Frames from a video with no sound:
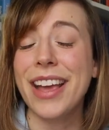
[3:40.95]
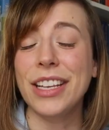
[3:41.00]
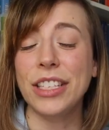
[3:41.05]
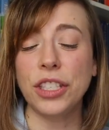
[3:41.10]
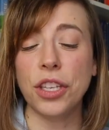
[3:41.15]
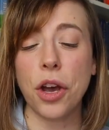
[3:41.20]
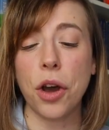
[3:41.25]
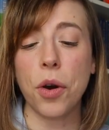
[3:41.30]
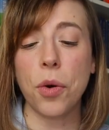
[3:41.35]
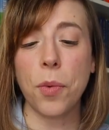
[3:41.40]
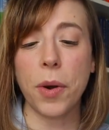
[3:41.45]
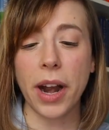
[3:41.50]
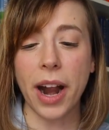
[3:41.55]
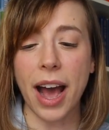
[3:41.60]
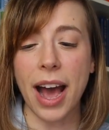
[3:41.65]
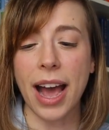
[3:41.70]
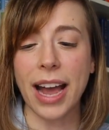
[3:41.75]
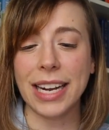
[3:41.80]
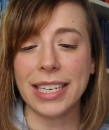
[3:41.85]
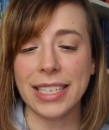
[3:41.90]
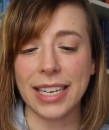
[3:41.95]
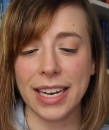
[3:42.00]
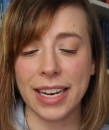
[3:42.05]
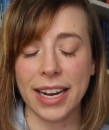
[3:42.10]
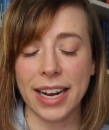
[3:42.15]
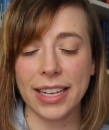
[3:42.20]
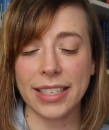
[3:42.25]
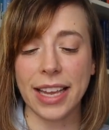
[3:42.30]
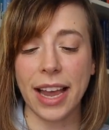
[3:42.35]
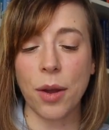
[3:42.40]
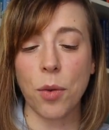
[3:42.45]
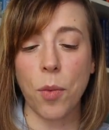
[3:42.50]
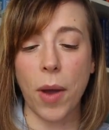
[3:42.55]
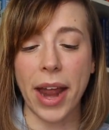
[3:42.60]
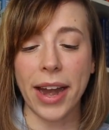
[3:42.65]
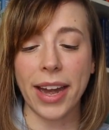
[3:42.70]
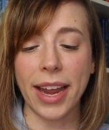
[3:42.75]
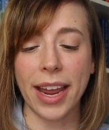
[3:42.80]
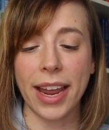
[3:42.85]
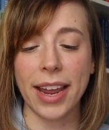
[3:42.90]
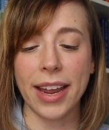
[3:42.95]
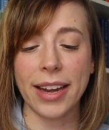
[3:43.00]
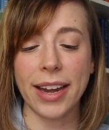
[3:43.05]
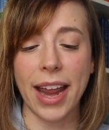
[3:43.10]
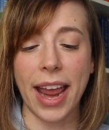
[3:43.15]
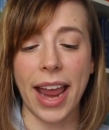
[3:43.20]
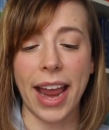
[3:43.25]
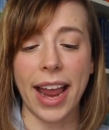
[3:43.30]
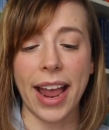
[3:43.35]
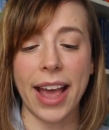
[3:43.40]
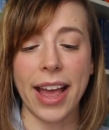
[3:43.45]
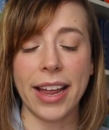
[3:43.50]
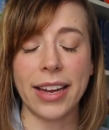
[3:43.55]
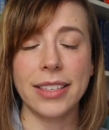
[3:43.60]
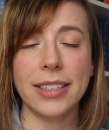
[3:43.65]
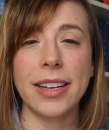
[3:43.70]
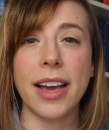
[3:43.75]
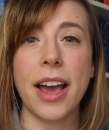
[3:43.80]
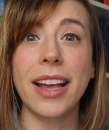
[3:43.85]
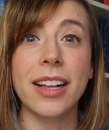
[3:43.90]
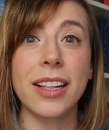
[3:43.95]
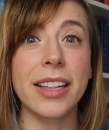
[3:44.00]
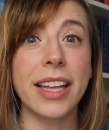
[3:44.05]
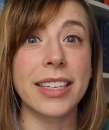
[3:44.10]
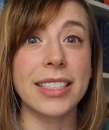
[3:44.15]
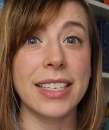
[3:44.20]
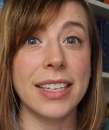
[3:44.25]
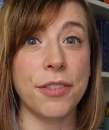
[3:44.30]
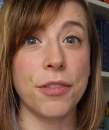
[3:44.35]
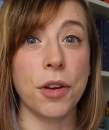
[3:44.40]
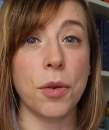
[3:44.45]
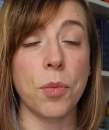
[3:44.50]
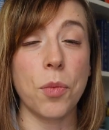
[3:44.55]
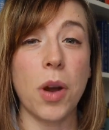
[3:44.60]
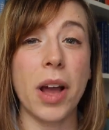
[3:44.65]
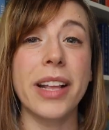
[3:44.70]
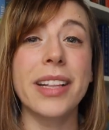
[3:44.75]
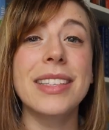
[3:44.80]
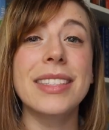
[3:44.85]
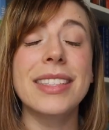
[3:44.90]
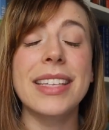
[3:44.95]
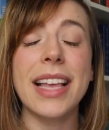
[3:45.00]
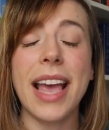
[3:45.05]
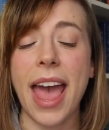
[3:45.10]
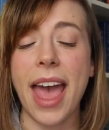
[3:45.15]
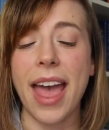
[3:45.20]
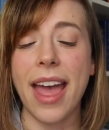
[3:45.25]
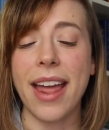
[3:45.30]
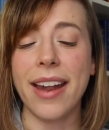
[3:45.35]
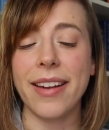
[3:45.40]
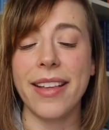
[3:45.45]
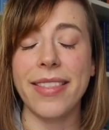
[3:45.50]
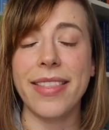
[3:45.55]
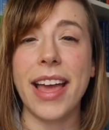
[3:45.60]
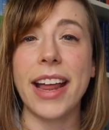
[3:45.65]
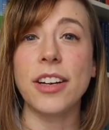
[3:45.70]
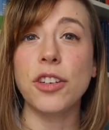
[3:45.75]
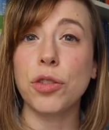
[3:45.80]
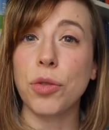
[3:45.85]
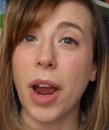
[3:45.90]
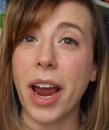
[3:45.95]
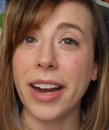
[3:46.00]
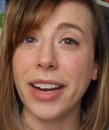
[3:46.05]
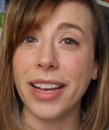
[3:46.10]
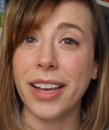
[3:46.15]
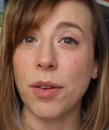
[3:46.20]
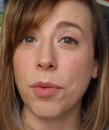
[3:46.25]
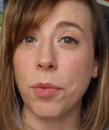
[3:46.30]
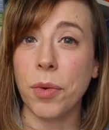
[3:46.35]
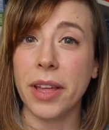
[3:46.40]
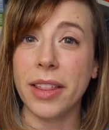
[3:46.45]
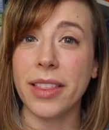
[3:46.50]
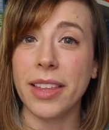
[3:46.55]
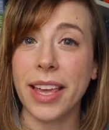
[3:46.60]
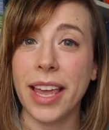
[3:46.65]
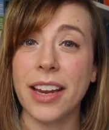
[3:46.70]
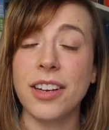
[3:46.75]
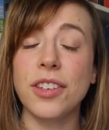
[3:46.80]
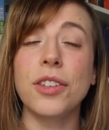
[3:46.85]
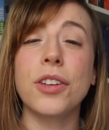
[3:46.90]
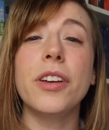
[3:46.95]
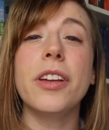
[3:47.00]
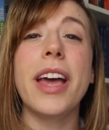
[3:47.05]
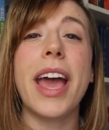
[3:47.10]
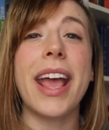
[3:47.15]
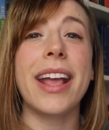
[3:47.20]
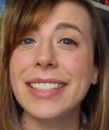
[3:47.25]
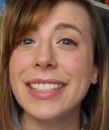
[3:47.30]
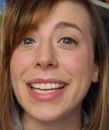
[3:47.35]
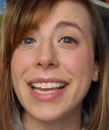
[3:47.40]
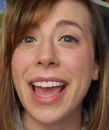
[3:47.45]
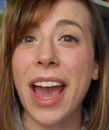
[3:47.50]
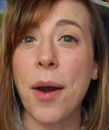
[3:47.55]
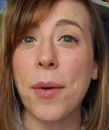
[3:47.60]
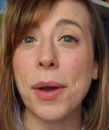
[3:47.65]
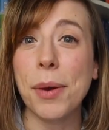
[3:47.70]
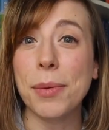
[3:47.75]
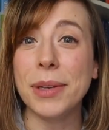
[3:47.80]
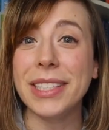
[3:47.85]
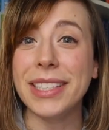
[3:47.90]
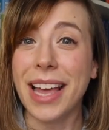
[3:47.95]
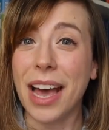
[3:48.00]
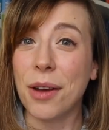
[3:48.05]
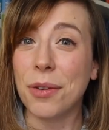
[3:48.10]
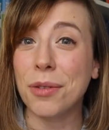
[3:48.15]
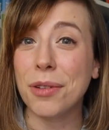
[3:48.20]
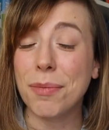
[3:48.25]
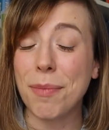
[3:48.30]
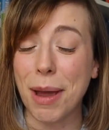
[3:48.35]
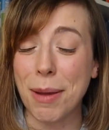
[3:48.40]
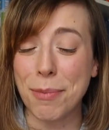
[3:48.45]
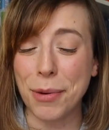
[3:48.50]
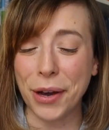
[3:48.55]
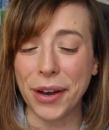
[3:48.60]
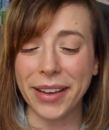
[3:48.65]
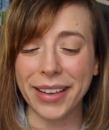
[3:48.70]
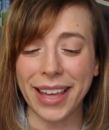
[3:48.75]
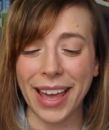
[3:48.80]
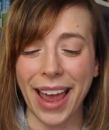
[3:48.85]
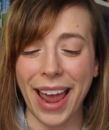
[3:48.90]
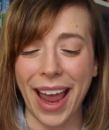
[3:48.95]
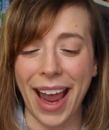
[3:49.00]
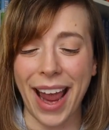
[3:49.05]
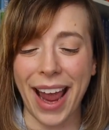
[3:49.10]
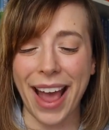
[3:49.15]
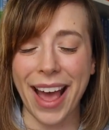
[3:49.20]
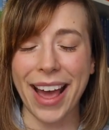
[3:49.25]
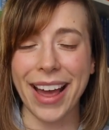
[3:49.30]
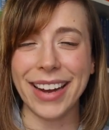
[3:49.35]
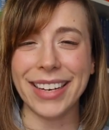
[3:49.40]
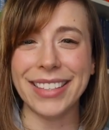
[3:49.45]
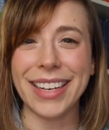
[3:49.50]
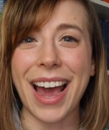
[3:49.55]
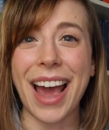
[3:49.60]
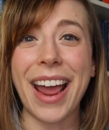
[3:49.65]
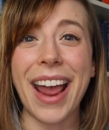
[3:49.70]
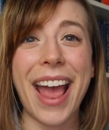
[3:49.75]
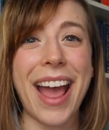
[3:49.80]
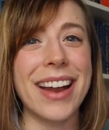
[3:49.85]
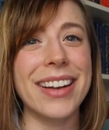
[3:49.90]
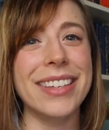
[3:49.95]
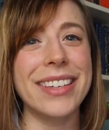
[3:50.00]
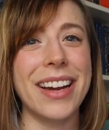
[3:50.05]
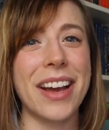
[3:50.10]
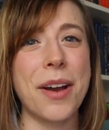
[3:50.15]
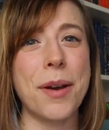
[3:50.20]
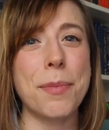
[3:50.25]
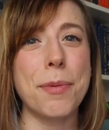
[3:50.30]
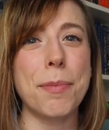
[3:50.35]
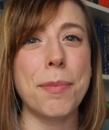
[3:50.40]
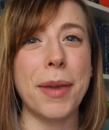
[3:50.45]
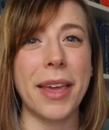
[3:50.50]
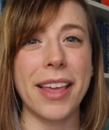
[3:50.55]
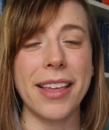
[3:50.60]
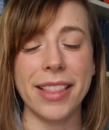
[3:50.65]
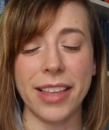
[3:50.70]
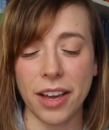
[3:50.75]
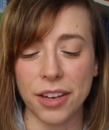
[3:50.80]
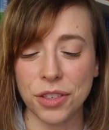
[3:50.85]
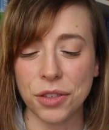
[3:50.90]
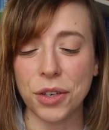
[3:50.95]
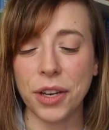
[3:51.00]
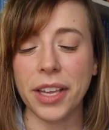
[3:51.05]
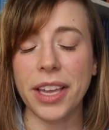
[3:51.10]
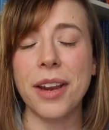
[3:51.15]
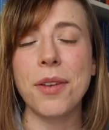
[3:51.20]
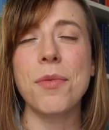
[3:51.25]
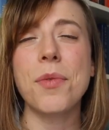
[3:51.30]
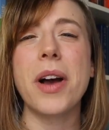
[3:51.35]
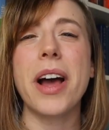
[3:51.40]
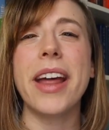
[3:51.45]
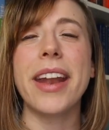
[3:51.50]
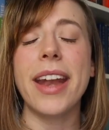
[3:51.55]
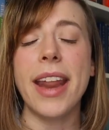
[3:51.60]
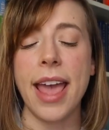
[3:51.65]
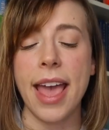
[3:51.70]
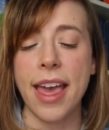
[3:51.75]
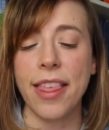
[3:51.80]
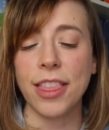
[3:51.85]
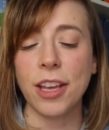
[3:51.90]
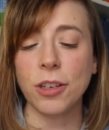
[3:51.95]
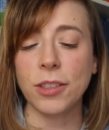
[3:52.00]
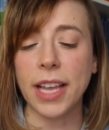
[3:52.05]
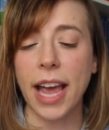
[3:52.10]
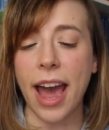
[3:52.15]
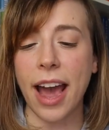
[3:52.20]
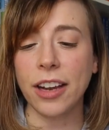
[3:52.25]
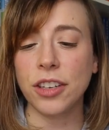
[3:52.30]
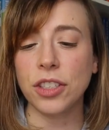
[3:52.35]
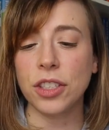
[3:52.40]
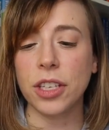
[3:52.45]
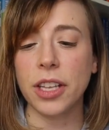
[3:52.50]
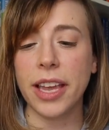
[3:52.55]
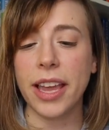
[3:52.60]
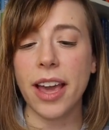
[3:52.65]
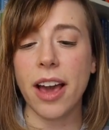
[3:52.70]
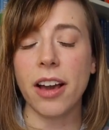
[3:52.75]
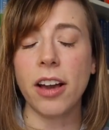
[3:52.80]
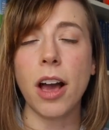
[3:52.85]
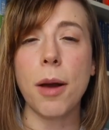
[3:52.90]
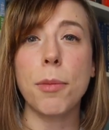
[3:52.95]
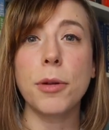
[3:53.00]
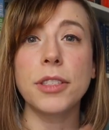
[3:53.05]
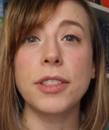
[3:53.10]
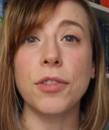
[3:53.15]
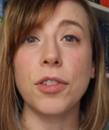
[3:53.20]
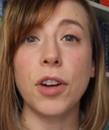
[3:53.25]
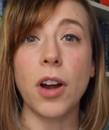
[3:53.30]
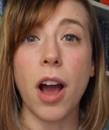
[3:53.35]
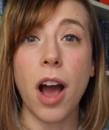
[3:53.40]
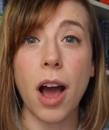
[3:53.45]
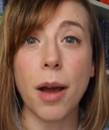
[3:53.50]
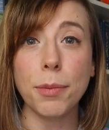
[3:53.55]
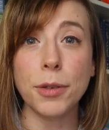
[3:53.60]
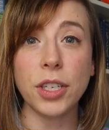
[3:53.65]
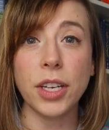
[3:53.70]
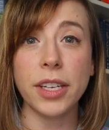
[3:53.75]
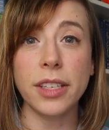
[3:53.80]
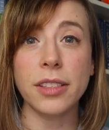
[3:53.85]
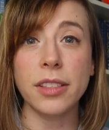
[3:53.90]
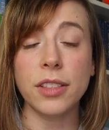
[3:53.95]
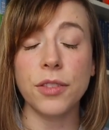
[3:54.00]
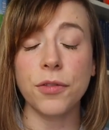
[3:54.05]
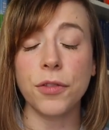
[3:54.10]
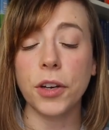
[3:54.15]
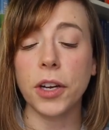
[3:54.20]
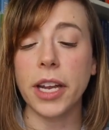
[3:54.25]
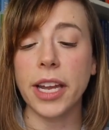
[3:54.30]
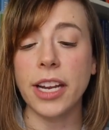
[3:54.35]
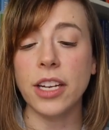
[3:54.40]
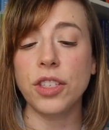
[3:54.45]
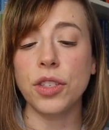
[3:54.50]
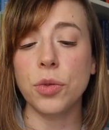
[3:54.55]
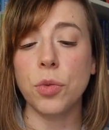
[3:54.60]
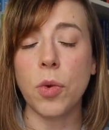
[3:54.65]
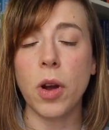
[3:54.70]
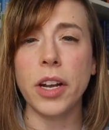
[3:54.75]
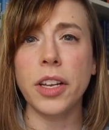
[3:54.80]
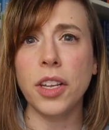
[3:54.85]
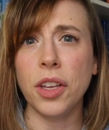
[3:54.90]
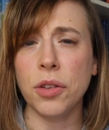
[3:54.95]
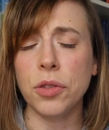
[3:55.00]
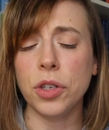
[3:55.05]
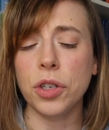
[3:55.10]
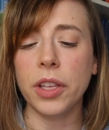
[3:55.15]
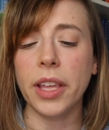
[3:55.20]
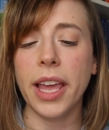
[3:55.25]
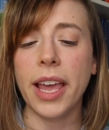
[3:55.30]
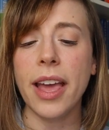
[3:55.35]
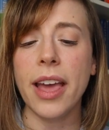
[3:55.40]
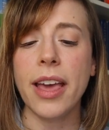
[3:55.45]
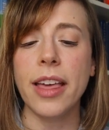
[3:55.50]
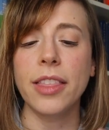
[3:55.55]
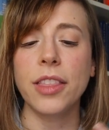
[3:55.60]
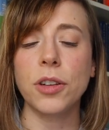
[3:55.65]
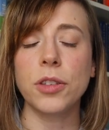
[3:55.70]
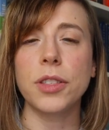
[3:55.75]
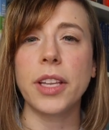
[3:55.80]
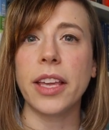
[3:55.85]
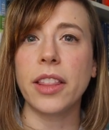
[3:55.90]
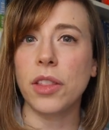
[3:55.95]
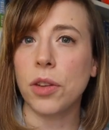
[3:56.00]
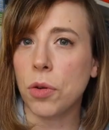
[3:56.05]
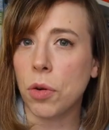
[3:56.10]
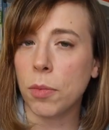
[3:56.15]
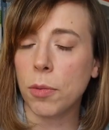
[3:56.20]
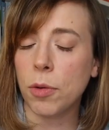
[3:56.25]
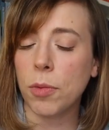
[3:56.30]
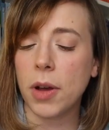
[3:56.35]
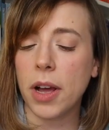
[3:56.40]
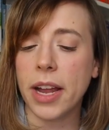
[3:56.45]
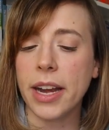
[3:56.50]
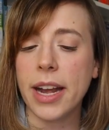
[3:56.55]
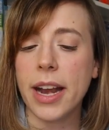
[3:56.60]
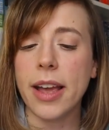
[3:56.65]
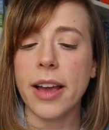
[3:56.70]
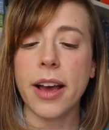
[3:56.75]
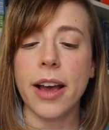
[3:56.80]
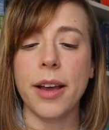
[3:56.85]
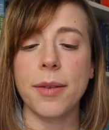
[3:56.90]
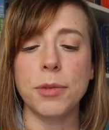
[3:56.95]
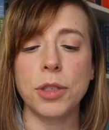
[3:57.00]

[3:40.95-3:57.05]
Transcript: So what I did is I went in and clicked different ones and then tried it with Kindle to see how it would sound with my book. And I ended up picking the Australian one. There's actually a couple different options for each one. Usually there's like the normal one.